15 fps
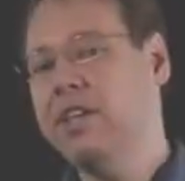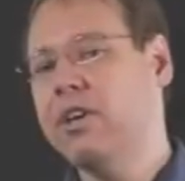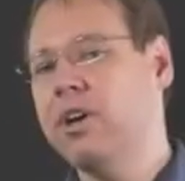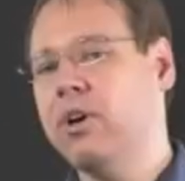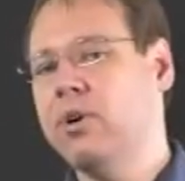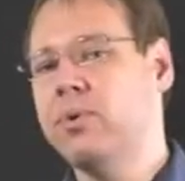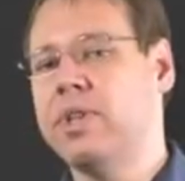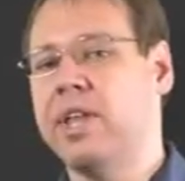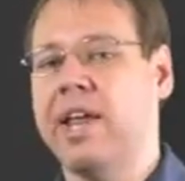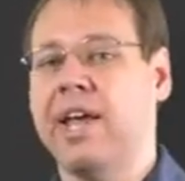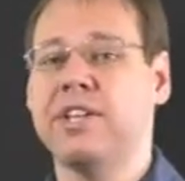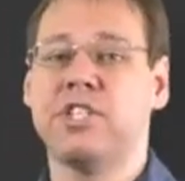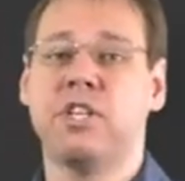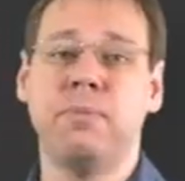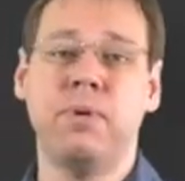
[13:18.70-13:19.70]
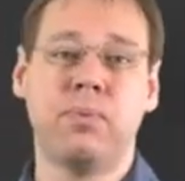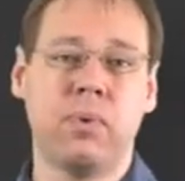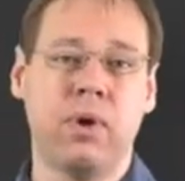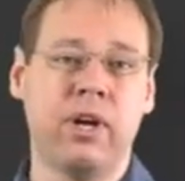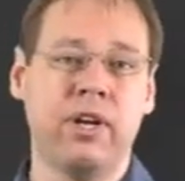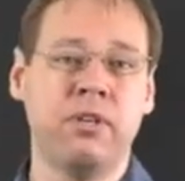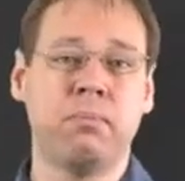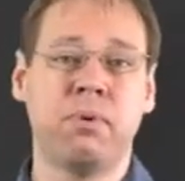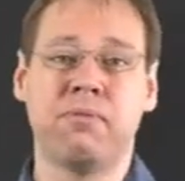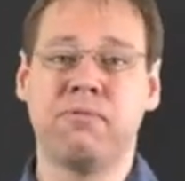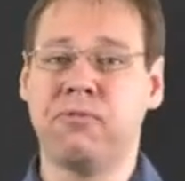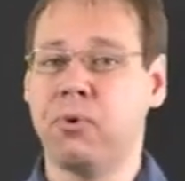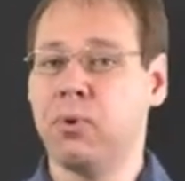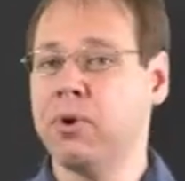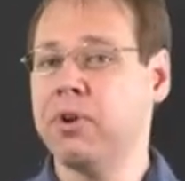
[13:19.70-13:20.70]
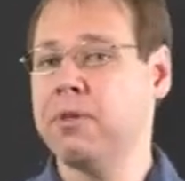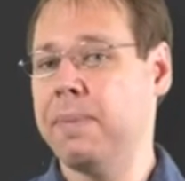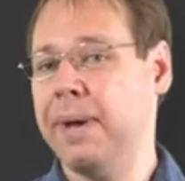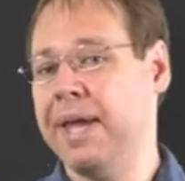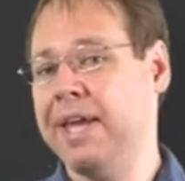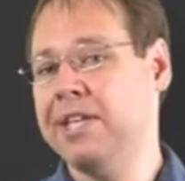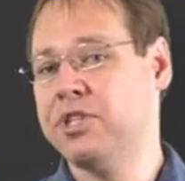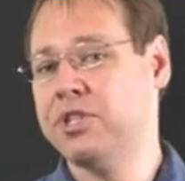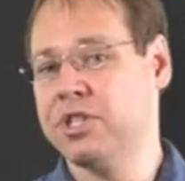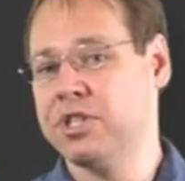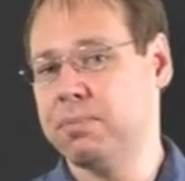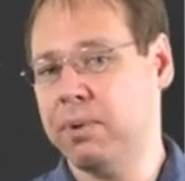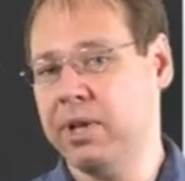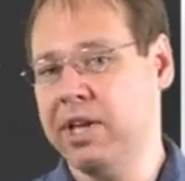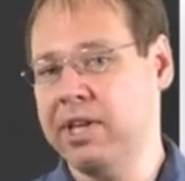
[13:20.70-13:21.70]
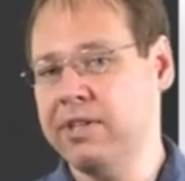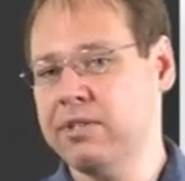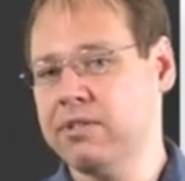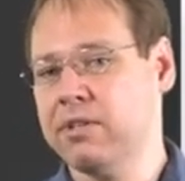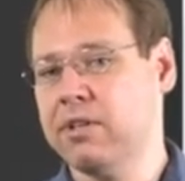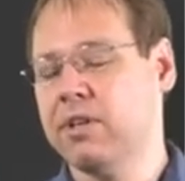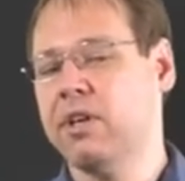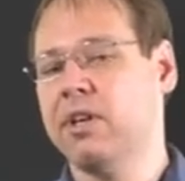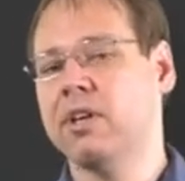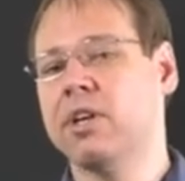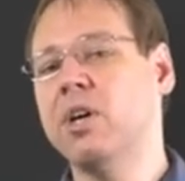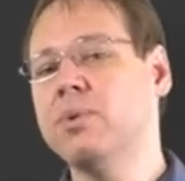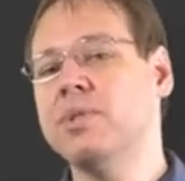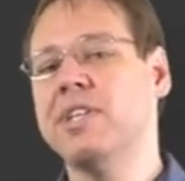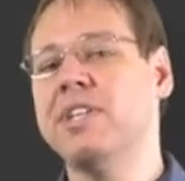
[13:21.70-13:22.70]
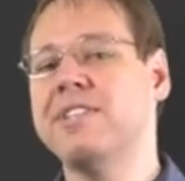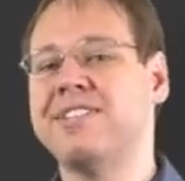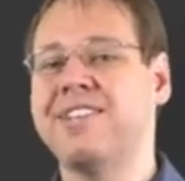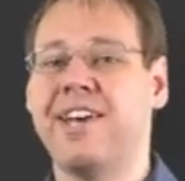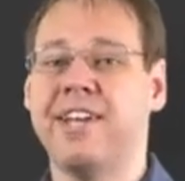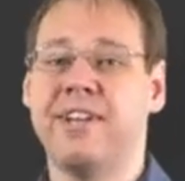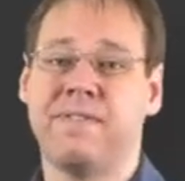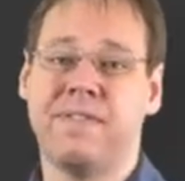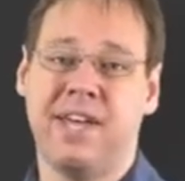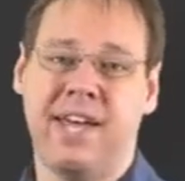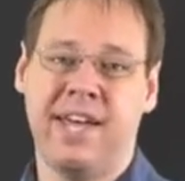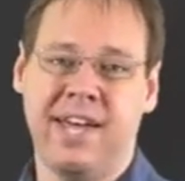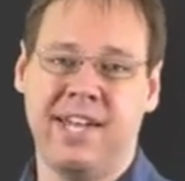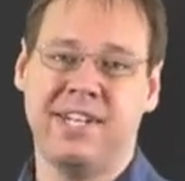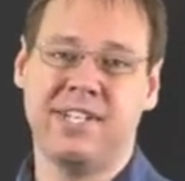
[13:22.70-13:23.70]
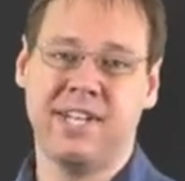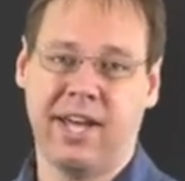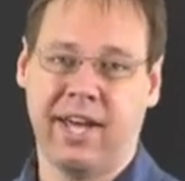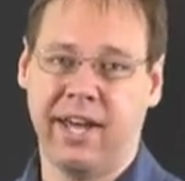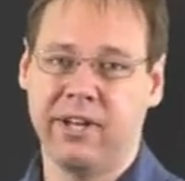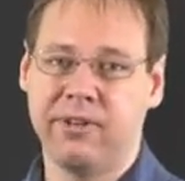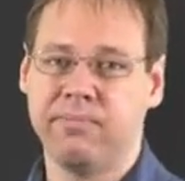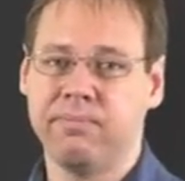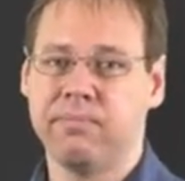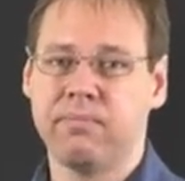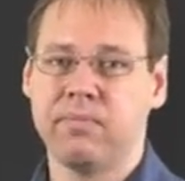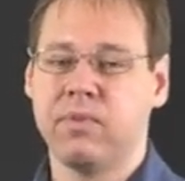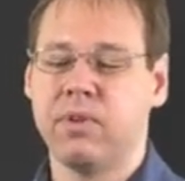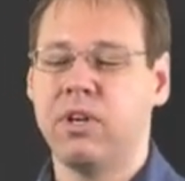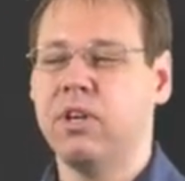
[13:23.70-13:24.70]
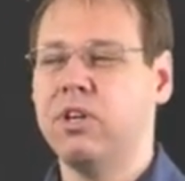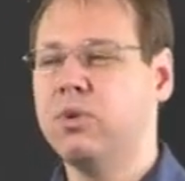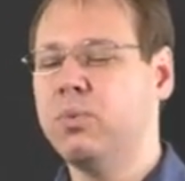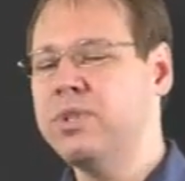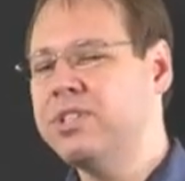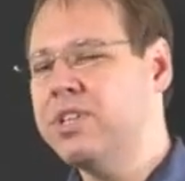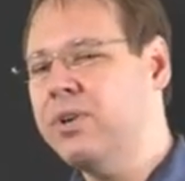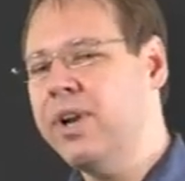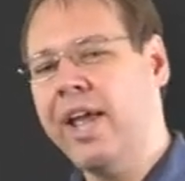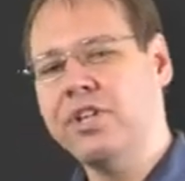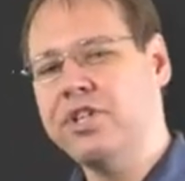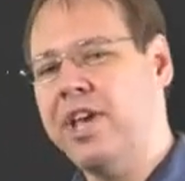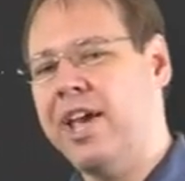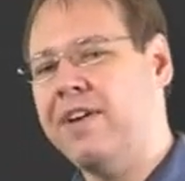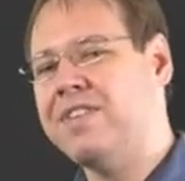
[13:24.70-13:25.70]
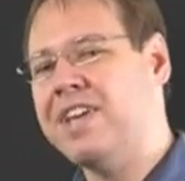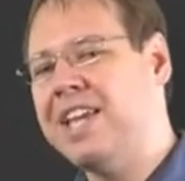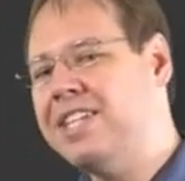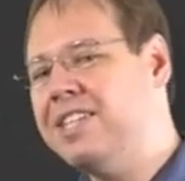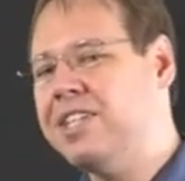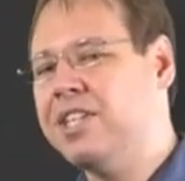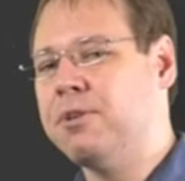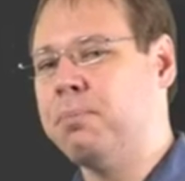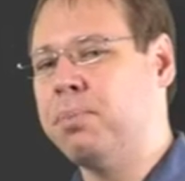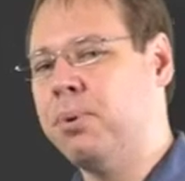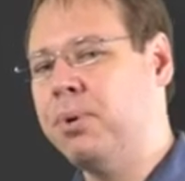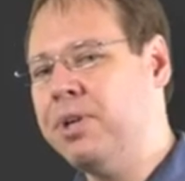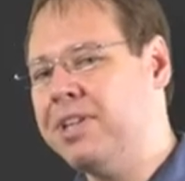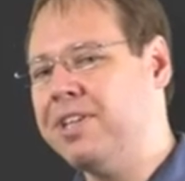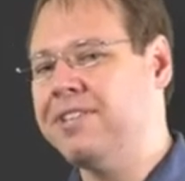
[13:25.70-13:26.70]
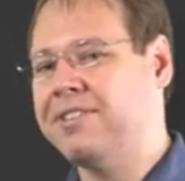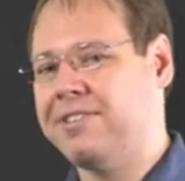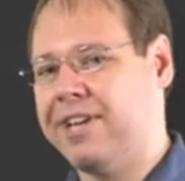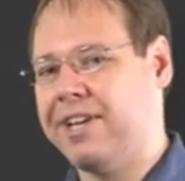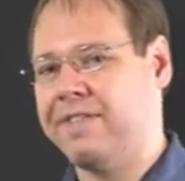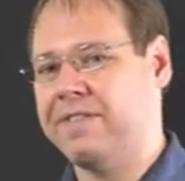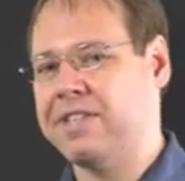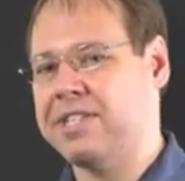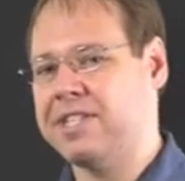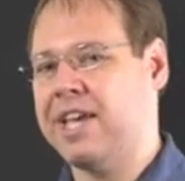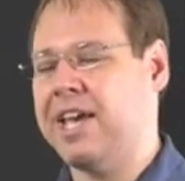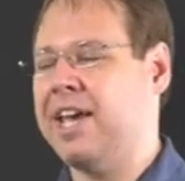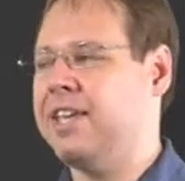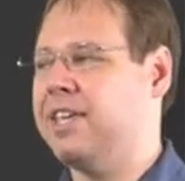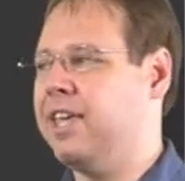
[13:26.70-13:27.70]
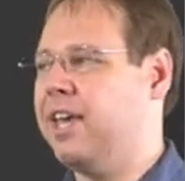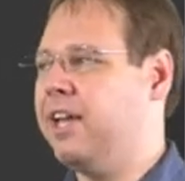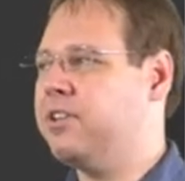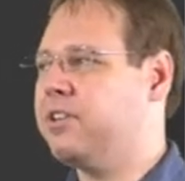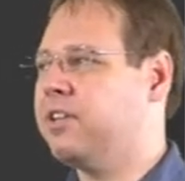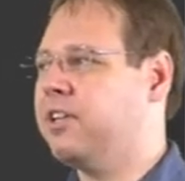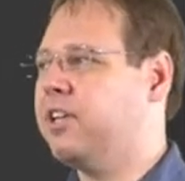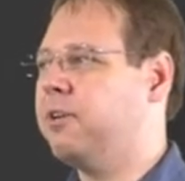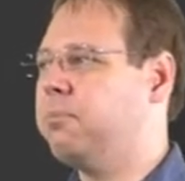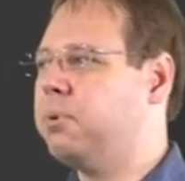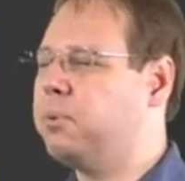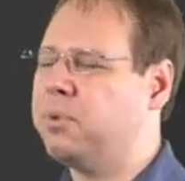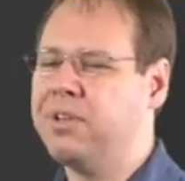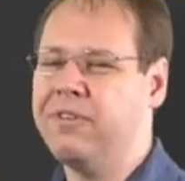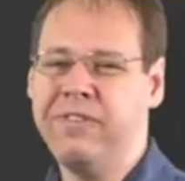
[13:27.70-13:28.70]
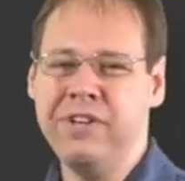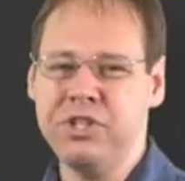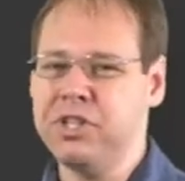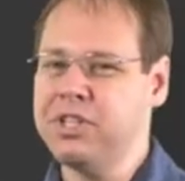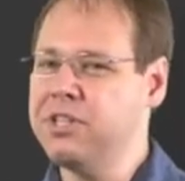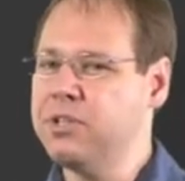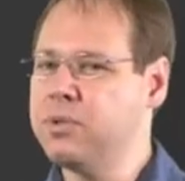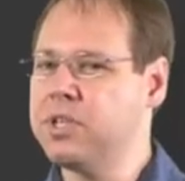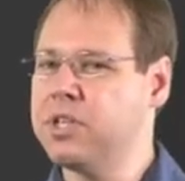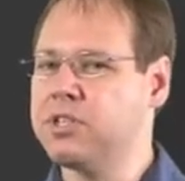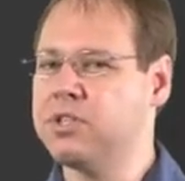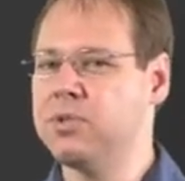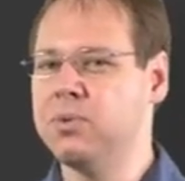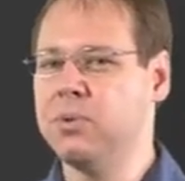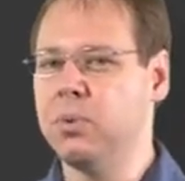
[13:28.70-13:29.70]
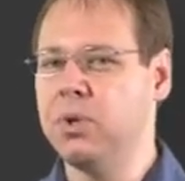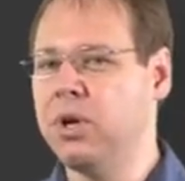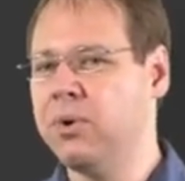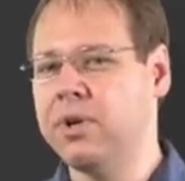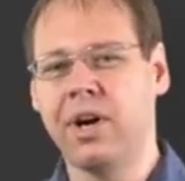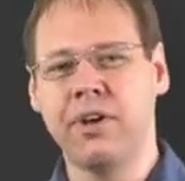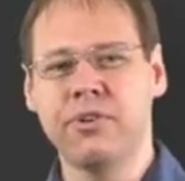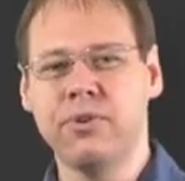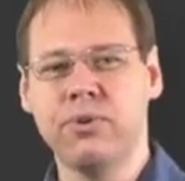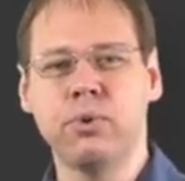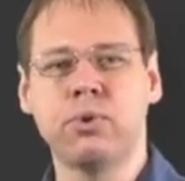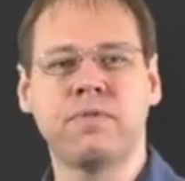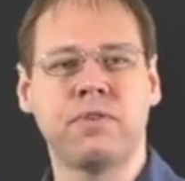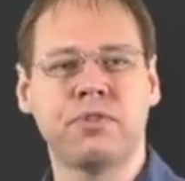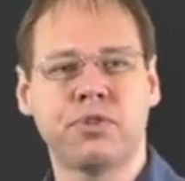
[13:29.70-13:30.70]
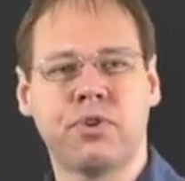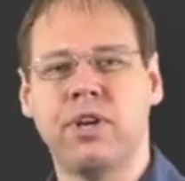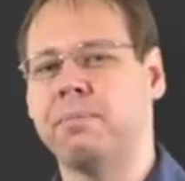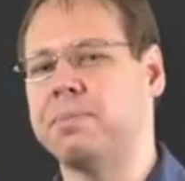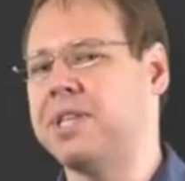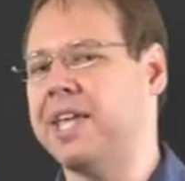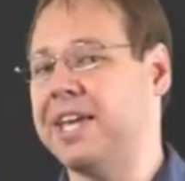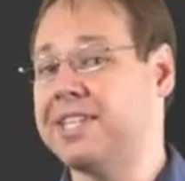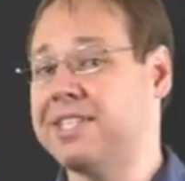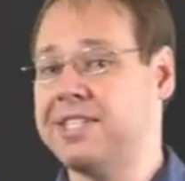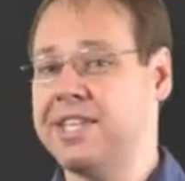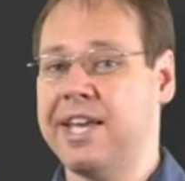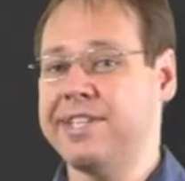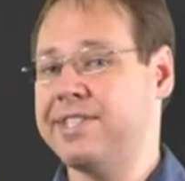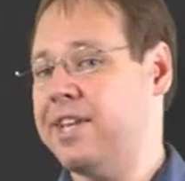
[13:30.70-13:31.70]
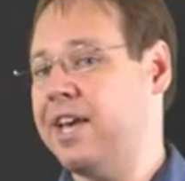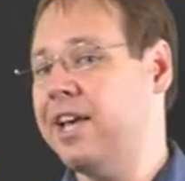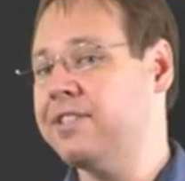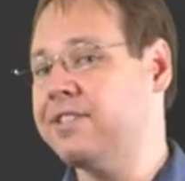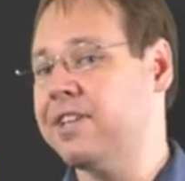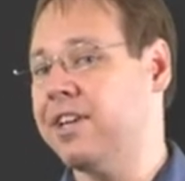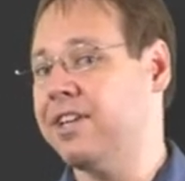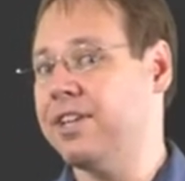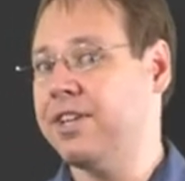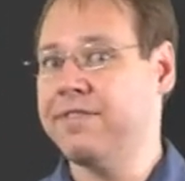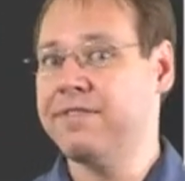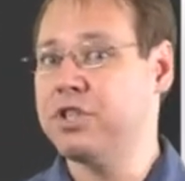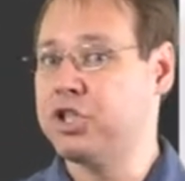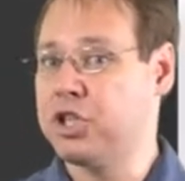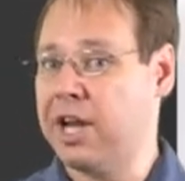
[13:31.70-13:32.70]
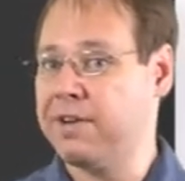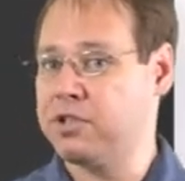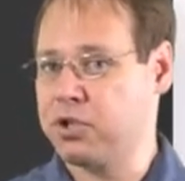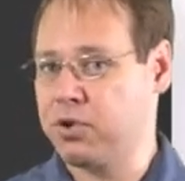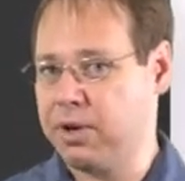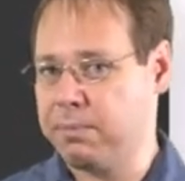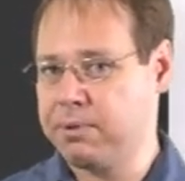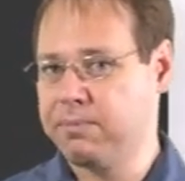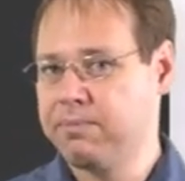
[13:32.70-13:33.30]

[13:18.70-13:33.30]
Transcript: code that has to be run before the page displays goes inside of the head tag. We don't actually have anything to put inside of this tag yet, but we'll eventually use it to load other useful scripts like CSS and even JavaScript.